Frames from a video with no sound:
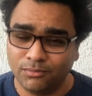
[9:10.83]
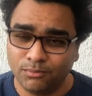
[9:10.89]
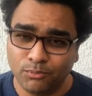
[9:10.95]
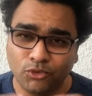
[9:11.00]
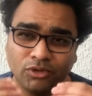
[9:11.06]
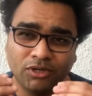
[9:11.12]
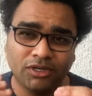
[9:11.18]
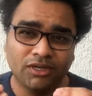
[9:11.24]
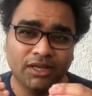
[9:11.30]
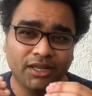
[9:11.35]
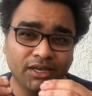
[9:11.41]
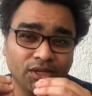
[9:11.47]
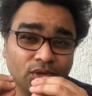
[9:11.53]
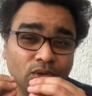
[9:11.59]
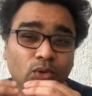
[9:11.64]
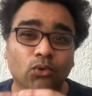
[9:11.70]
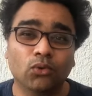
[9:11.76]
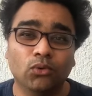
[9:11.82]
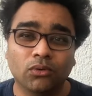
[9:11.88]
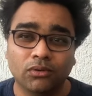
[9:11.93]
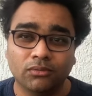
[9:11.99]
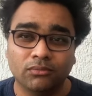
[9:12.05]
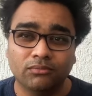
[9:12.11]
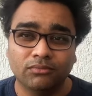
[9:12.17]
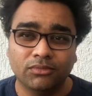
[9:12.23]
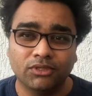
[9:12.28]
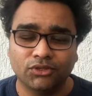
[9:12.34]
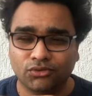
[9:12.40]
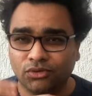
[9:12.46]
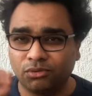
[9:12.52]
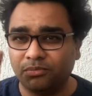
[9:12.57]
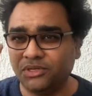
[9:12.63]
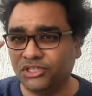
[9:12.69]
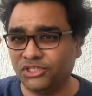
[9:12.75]
put any goal into
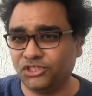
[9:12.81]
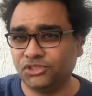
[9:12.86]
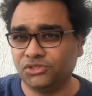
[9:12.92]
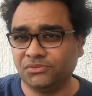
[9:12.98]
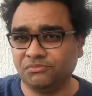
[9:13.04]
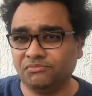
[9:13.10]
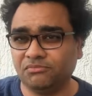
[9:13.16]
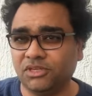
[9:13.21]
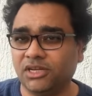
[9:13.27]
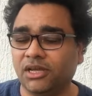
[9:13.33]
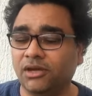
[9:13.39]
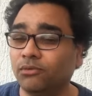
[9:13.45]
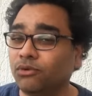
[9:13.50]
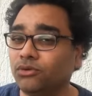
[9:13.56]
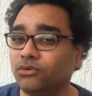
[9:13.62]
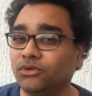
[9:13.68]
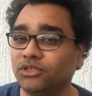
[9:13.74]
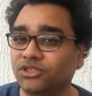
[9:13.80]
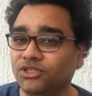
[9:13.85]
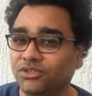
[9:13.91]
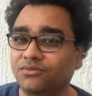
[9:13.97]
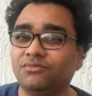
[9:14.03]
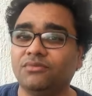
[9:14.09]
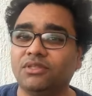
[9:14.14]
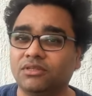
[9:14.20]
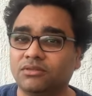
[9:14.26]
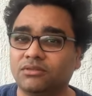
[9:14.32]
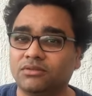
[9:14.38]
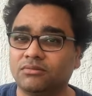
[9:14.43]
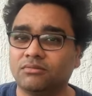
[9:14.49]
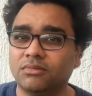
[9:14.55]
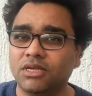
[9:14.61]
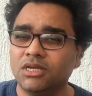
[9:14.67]
a picture that I want to achieve this,